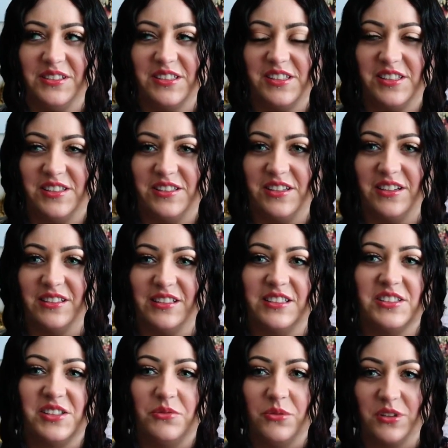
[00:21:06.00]
stuck,
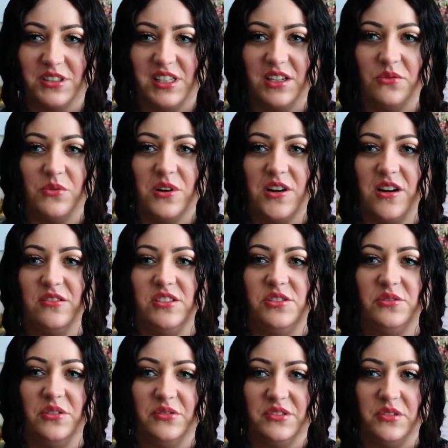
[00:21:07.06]
because he works at a warehouse,
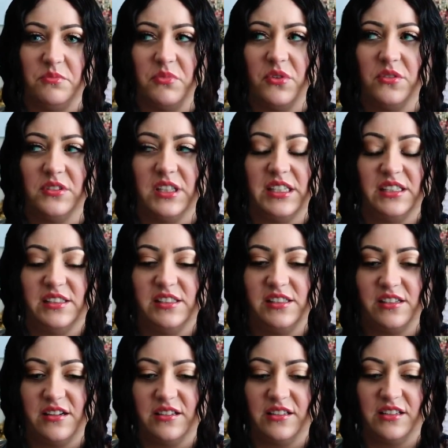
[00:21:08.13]
so there was a bird, like,
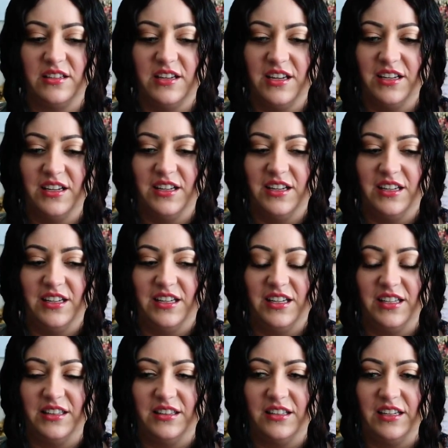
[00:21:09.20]
stuck
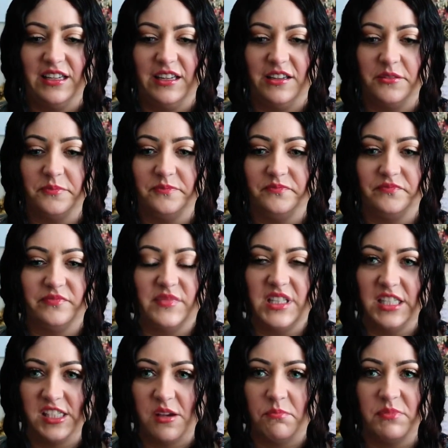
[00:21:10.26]
in, like,
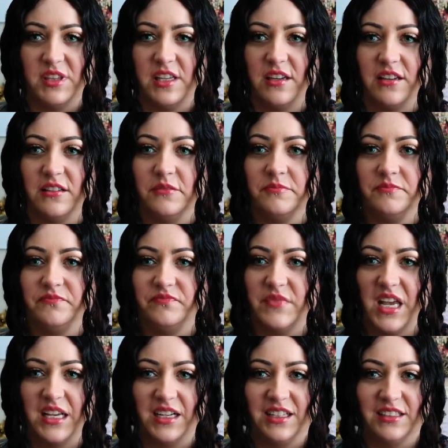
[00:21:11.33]
something,
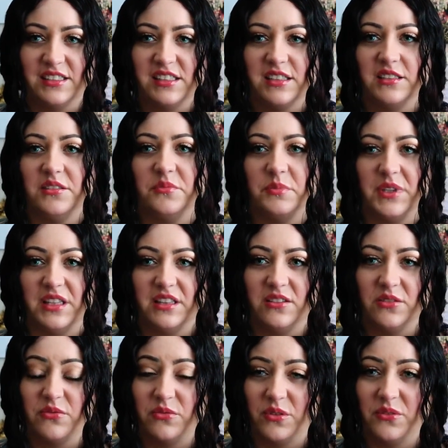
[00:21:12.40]
and I guess it had been
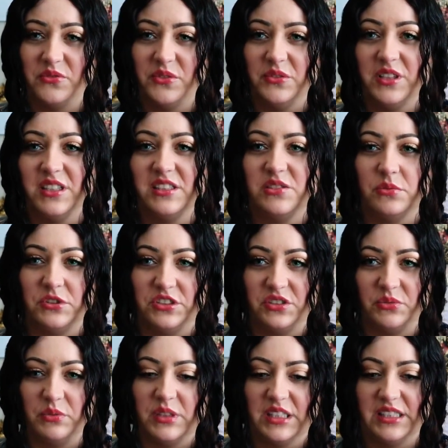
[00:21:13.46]
there for a few days, which
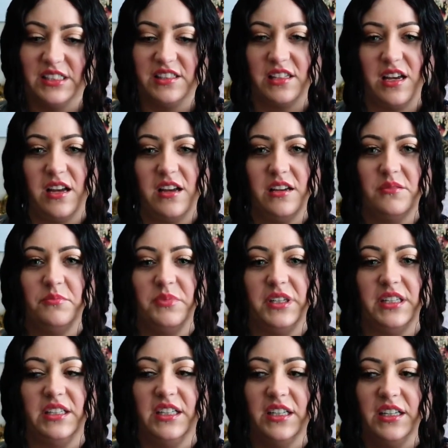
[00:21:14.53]
is really sad,
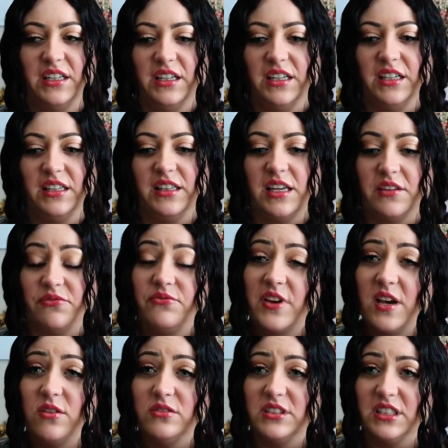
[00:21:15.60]
but they
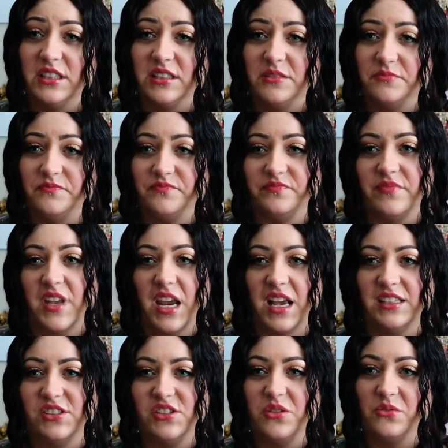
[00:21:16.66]
found it,
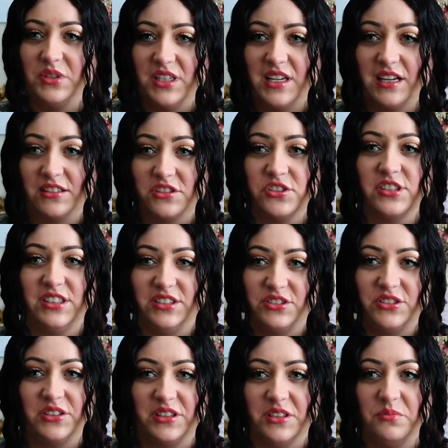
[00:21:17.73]
and so he actually
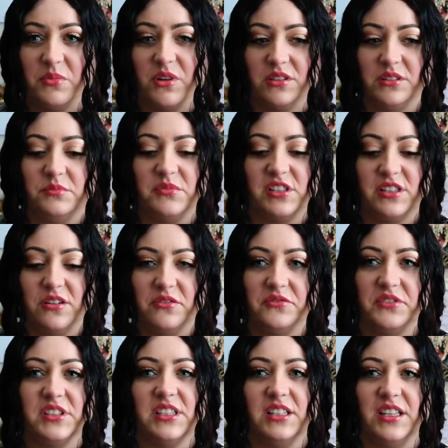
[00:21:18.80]
took it upon
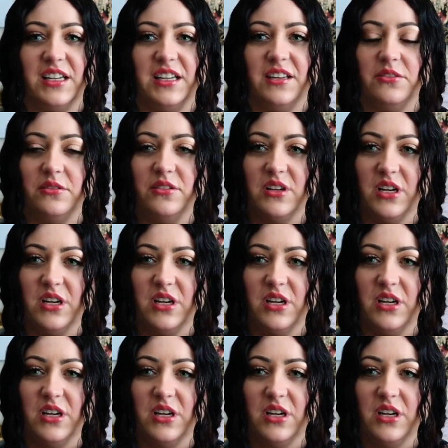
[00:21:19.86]
himself to, like,